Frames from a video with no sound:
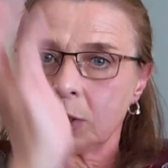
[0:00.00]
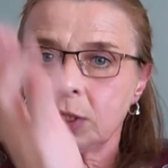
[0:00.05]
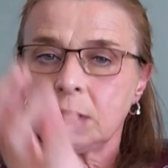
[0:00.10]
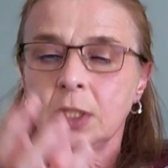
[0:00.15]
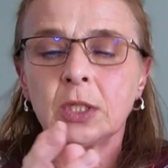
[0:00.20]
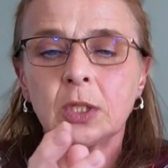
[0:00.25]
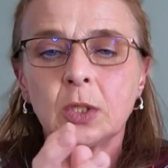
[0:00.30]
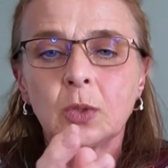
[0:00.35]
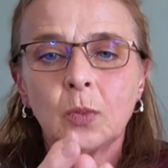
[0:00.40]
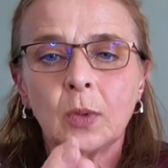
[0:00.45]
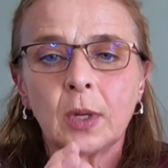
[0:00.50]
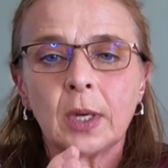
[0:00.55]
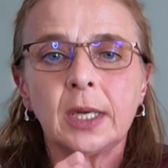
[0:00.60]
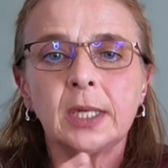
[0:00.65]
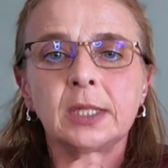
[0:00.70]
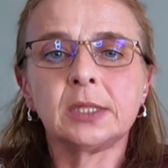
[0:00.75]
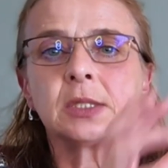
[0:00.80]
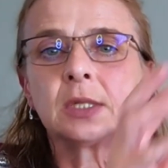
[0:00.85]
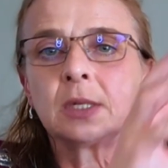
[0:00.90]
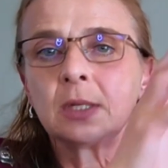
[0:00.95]
so we check the
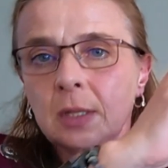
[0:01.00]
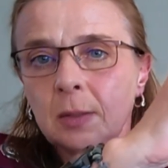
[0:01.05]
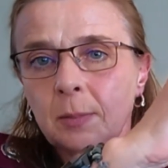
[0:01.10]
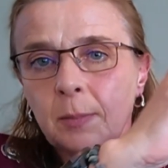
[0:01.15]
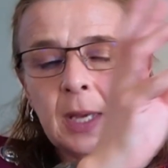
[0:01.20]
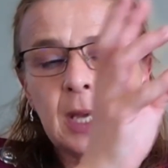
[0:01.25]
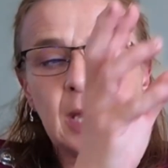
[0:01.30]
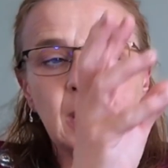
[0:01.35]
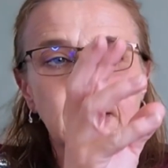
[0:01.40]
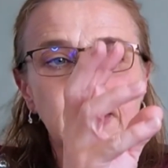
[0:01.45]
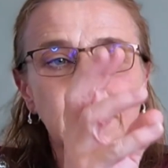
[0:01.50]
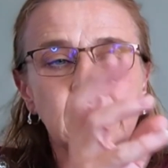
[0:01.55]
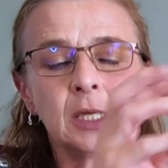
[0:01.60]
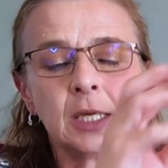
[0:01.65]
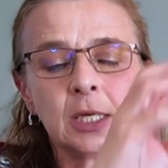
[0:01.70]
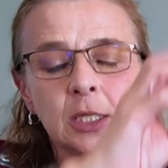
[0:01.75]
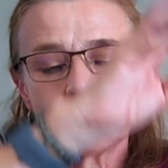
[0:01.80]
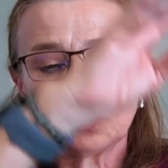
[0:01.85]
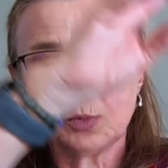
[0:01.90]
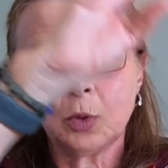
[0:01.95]
weight, the bag
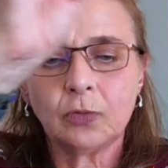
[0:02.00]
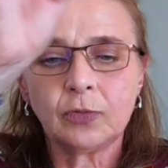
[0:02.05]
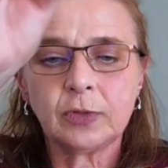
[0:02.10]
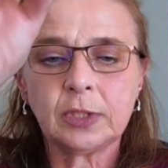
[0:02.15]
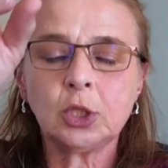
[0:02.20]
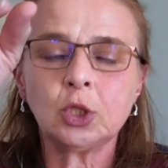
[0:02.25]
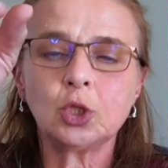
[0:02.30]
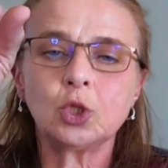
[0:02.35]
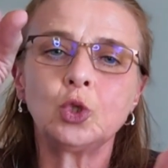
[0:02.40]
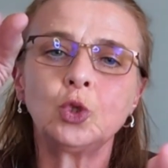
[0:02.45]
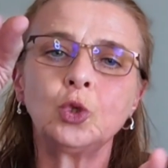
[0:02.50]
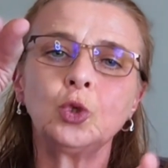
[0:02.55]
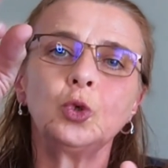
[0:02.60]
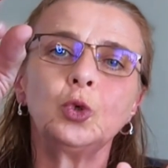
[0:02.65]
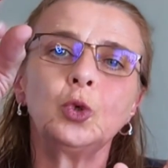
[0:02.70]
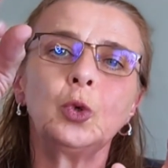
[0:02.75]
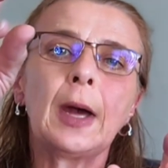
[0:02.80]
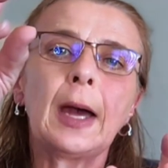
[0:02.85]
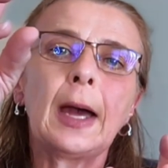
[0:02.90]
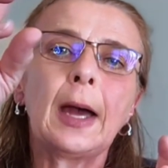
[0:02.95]
then gets moved
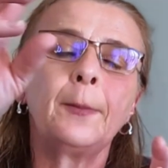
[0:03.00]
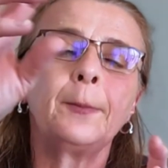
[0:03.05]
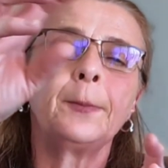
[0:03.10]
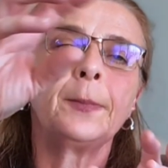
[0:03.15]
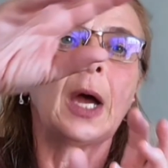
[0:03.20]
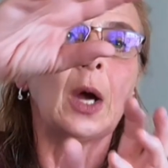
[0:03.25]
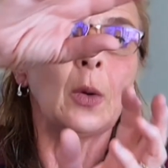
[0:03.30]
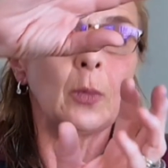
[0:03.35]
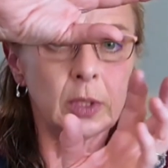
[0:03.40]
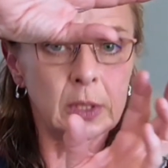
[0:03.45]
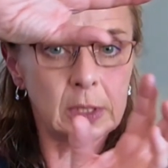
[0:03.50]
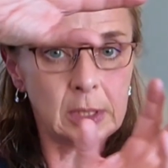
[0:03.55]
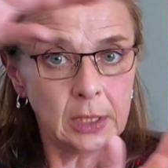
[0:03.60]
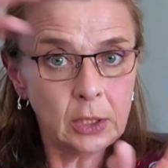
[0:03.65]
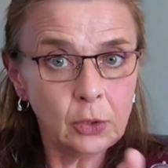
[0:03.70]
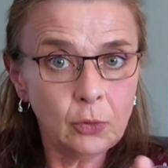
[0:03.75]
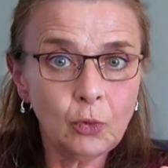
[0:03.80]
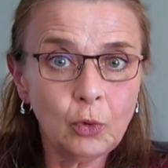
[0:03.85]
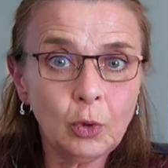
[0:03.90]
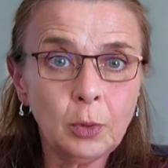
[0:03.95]
into our
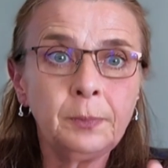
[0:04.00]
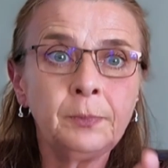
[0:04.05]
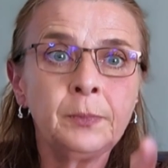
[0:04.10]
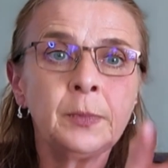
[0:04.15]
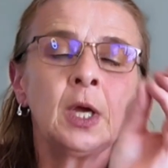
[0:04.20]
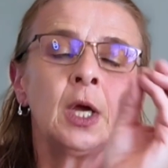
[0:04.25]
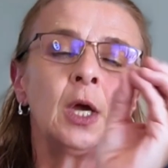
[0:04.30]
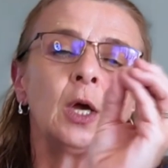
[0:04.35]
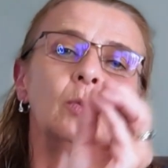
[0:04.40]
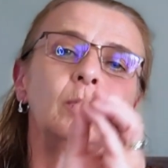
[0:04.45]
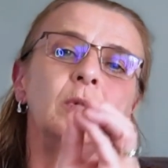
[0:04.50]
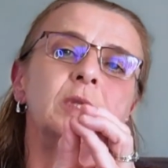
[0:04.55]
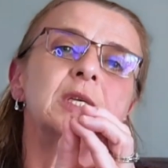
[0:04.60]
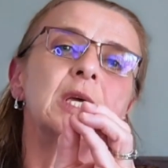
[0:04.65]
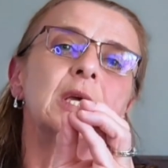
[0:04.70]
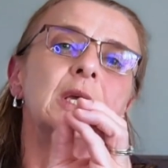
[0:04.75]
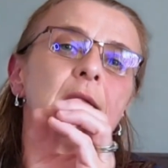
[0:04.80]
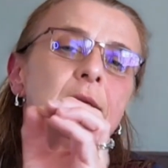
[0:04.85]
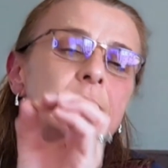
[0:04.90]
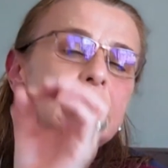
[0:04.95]
clean room. We
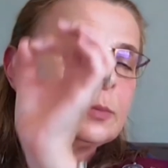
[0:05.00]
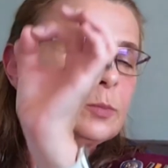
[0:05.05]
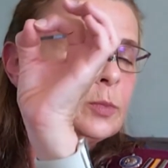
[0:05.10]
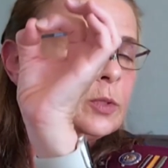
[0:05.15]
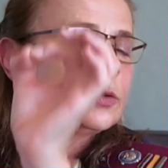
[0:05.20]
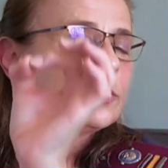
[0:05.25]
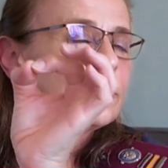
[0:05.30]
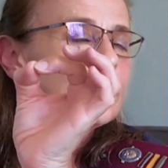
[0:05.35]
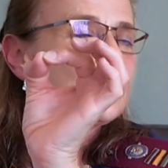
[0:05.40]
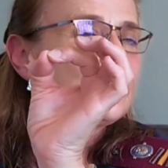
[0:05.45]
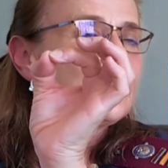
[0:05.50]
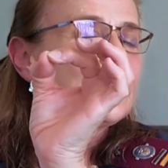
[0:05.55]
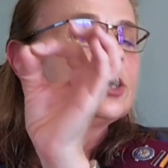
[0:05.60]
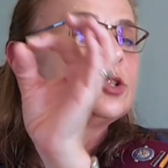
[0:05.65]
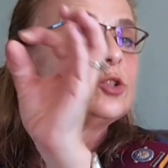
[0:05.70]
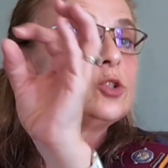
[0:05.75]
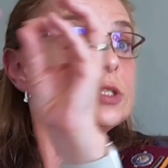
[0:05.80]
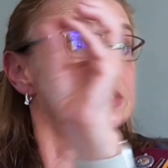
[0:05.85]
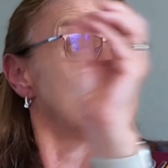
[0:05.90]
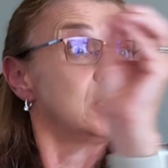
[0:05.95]
take a little bit of the
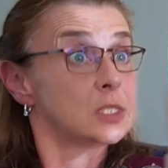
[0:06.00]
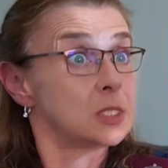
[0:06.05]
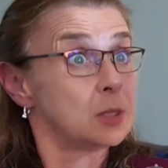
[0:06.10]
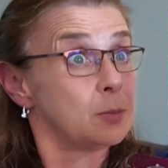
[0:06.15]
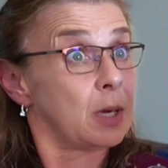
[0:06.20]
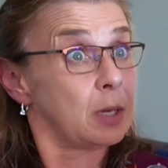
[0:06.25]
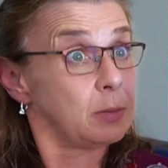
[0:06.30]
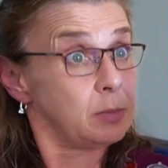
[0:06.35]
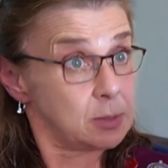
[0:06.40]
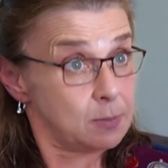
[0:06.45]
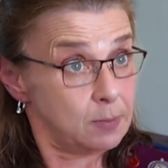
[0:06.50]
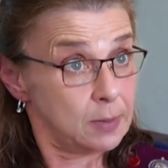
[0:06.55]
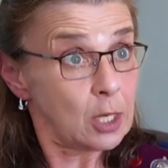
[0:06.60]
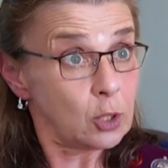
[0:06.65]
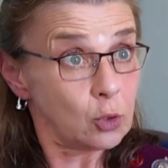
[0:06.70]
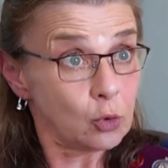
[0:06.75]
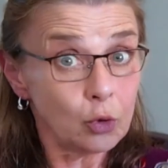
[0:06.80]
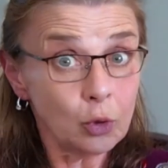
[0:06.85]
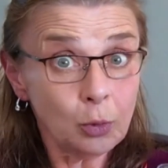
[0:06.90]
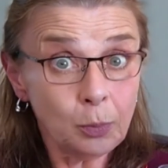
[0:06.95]
blood to test the baby's
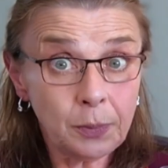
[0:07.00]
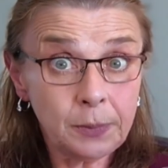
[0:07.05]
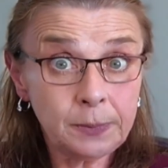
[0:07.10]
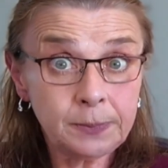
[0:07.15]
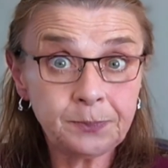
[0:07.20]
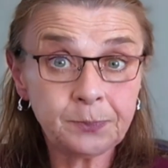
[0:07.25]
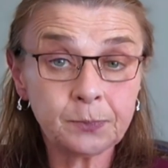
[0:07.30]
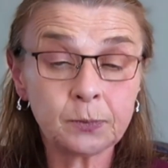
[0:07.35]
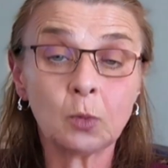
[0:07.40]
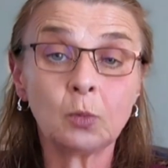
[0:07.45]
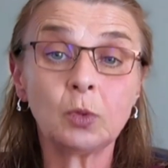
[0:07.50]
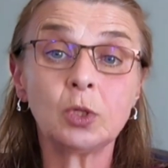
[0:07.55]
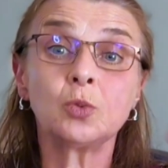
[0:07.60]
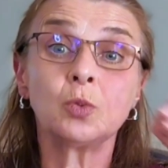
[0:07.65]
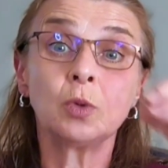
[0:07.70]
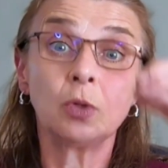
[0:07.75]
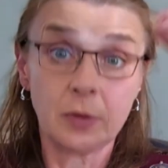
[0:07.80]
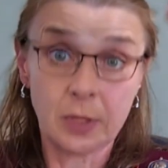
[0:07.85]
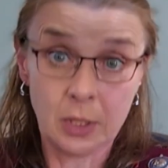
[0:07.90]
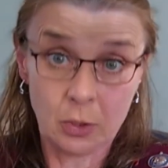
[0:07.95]
blood group,
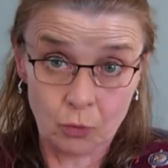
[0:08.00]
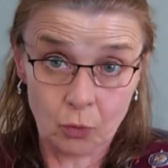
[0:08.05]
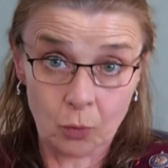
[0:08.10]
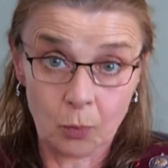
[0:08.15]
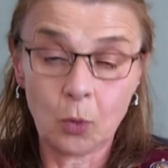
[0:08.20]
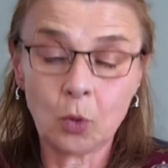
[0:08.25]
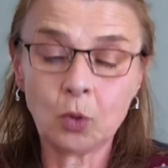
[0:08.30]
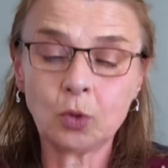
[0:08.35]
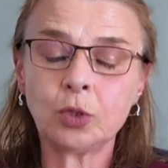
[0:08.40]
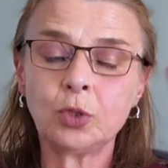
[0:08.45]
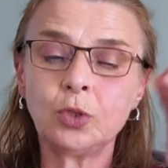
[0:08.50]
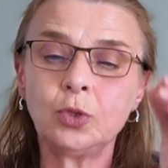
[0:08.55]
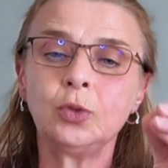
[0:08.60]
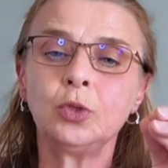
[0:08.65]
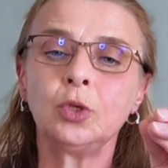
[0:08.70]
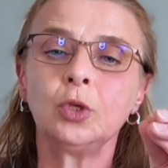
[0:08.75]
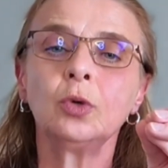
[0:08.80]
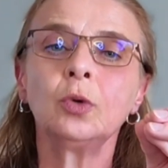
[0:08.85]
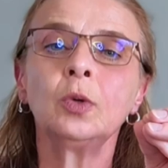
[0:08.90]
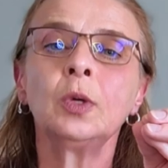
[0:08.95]
which will then report
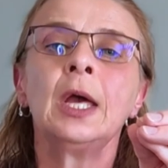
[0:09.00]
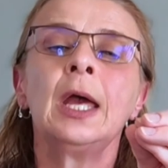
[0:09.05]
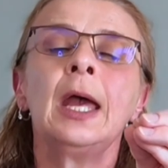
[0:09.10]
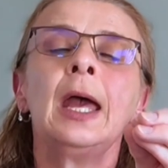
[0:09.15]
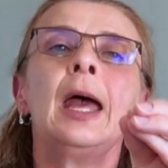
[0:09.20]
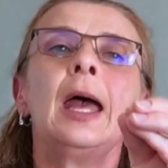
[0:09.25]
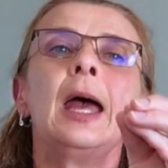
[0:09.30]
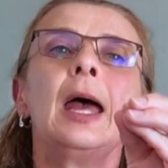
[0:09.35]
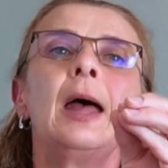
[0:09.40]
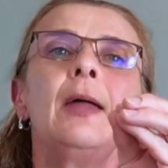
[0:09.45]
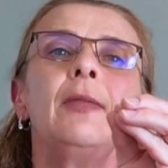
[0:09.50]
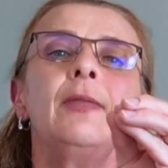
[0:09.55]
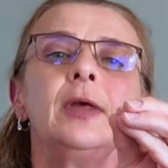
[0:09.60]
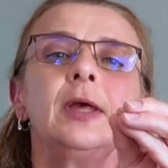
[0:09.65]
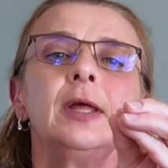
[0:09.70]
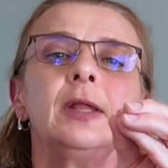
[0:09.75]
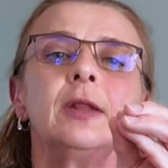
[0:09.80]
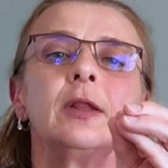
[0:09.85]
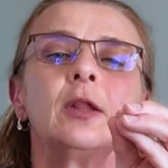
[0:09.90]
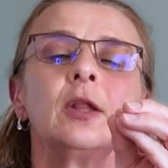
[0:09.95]
to you,
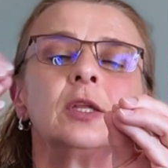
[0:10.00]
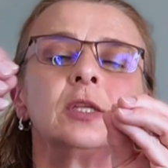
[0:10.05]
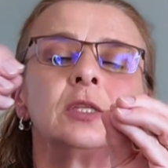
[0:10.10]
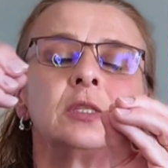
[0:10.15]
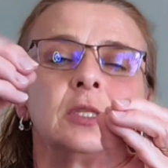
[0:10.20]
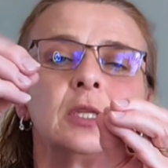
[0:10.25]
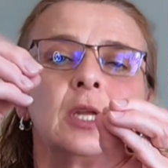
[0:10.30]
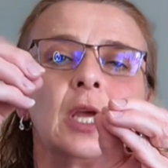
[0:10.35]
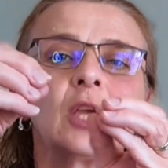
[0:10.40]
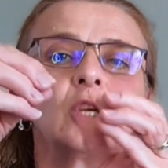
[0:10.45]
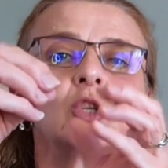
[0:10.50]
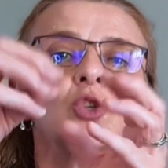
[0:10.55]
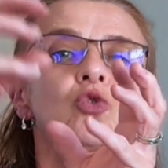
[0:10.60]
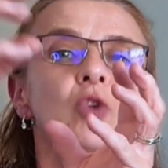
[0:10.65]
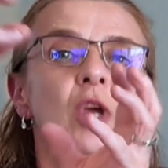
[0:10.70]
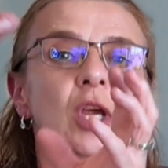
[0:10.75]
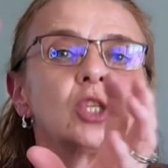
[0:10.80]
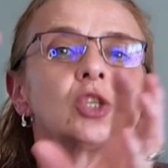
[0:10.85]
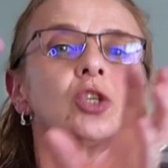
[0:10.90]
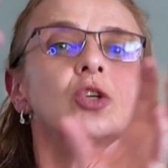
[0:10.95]
and then the
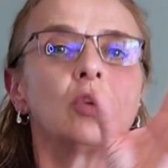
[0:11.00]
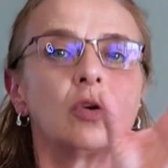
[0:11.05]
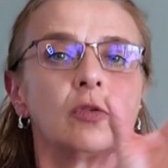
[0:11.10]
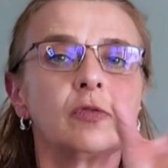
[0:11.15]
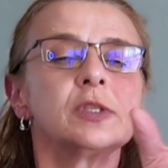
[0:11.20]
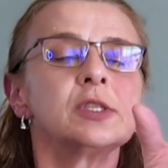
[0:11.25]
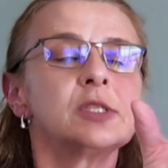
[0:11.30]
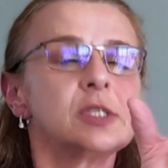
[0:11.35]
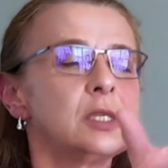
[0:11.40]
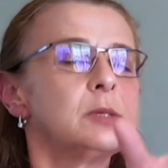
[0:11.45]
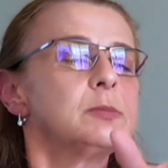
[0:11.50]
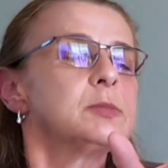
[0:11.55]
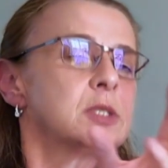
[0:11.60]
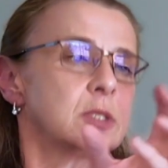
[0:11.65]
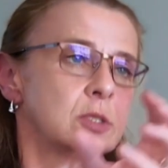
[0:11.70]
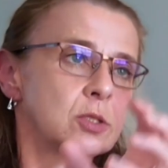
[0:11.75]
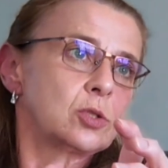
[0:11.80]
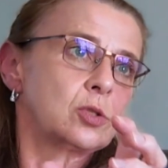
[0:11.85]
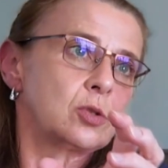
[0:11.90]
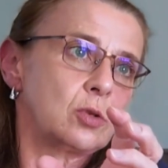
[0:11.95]
extraction of the stem
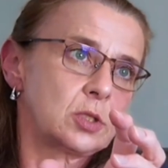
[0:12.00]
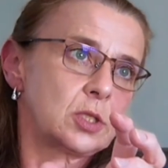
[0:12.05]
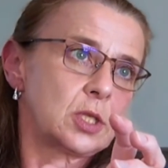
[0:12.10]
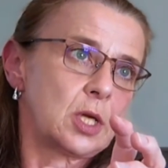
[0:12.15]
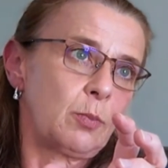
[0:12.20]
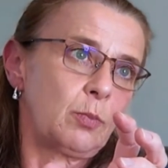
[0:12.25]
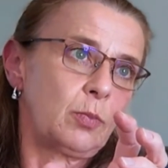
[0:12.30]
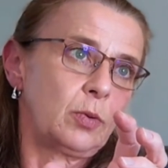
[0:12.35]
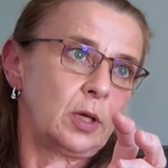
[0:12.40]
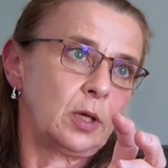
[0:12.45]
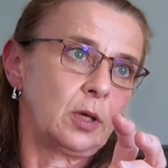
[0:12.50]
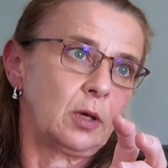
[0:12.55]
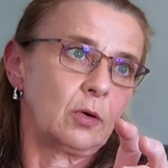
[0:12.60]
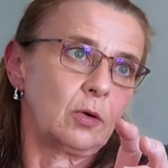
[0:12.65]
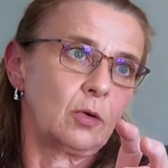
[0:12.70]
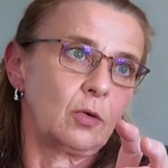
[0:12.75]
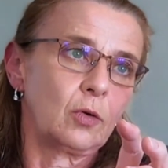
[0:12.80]
cells starts happening.